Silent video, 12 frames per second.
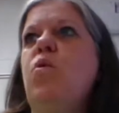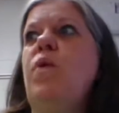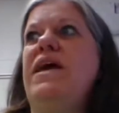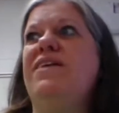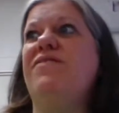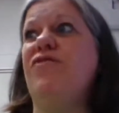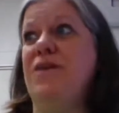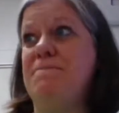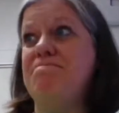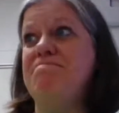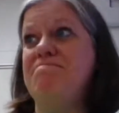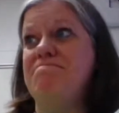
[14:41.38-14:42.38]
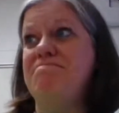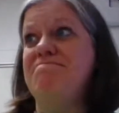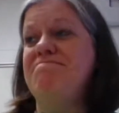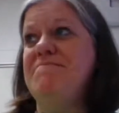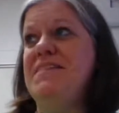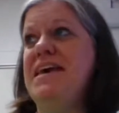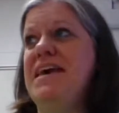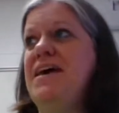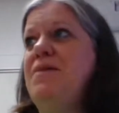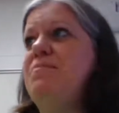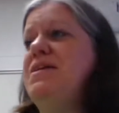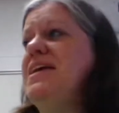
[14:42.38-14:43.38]
Waiting for him.
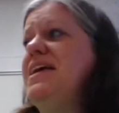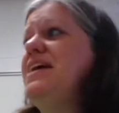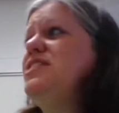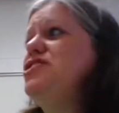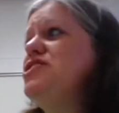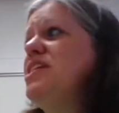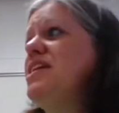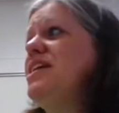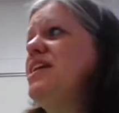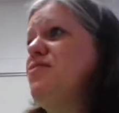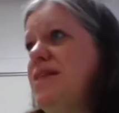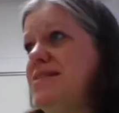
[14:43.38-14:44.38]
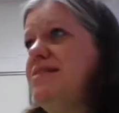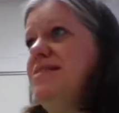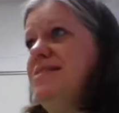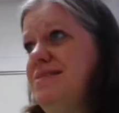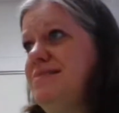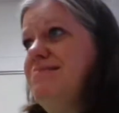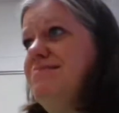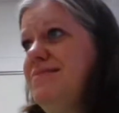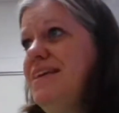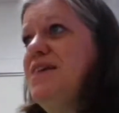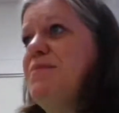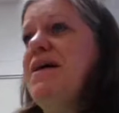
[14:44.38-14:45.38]
But again, she's going to get restless
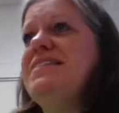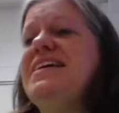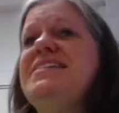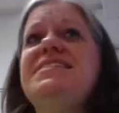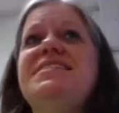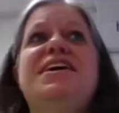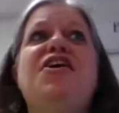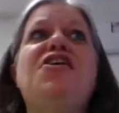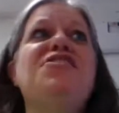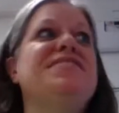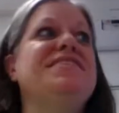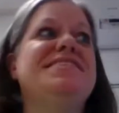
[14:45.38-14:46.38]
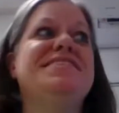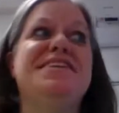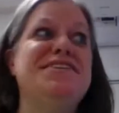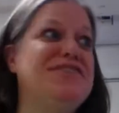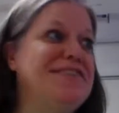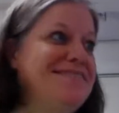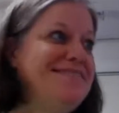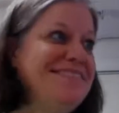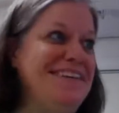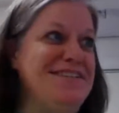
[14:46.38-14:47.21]
think about it. Daisy's got all this attention.